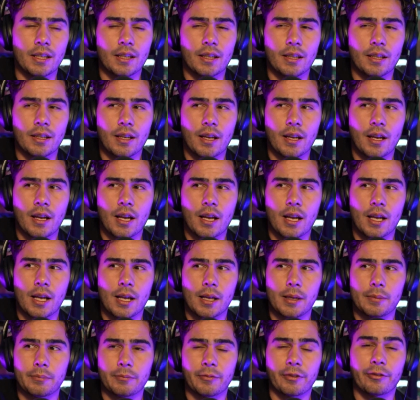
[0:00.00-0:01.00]

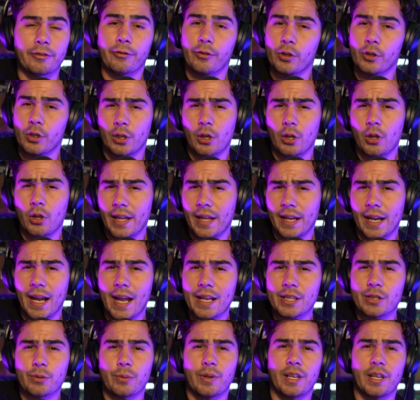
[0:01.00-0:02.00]
frugal, I
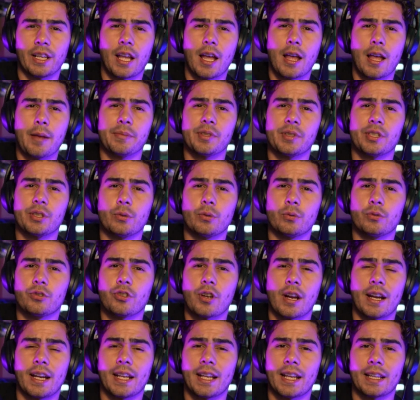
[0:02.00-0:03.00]
guess, when it comes to
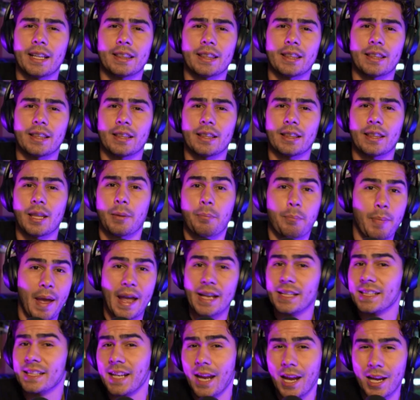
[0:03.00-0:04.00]
trying to get the
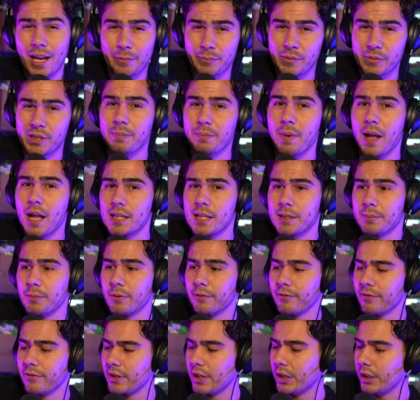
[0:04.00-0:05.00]
best items possible
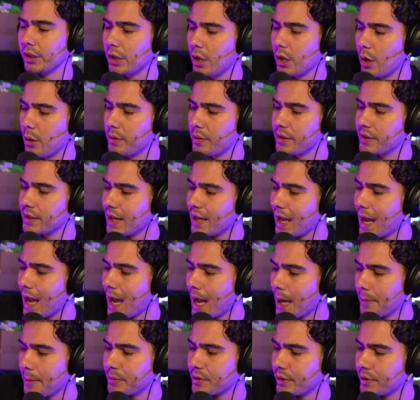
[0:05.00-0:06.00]
for the lowest
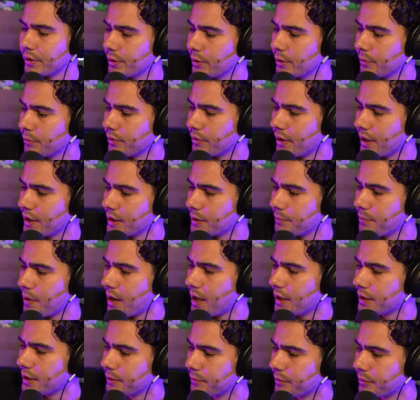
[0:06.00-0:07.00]
absolute price
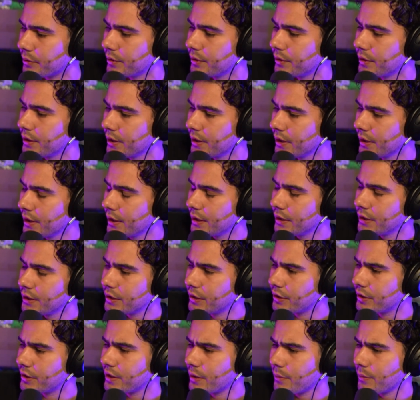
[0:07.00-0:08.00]
possible.
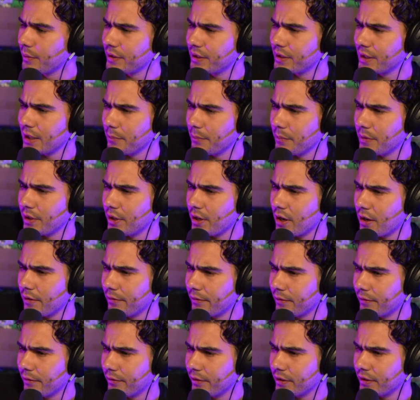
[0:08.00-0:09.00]
So someone sent me an
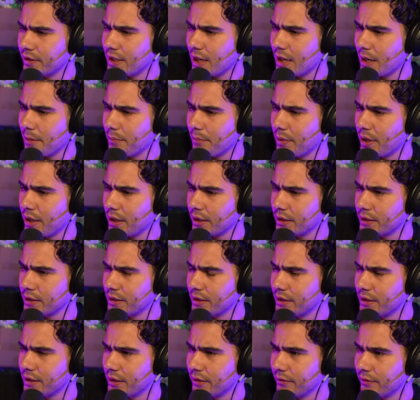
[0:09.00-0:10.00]
offer for 10
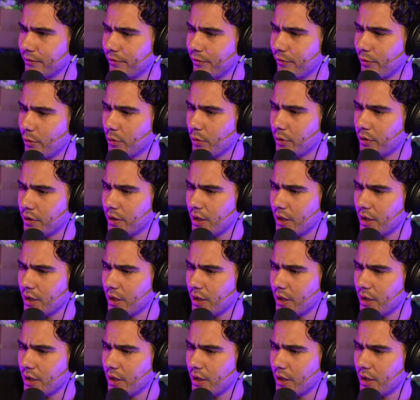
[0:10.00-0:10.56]
bucks for